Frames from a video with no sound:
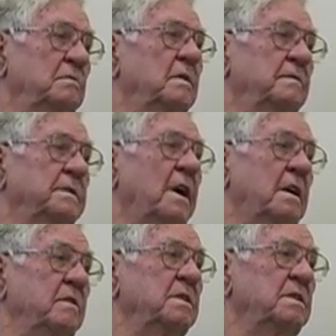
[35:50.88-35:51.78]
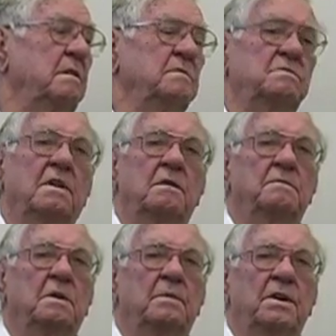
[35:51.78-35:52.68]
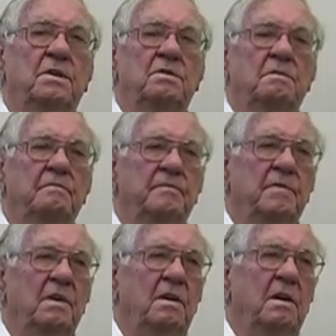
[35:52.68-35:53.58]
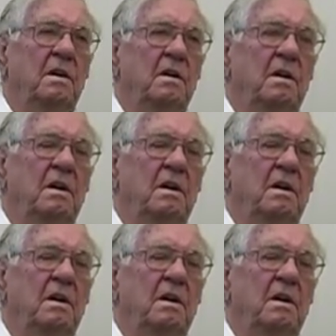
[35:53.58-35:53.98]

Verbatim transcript: wanted to dive into that. We clear up to the bridge. Wow.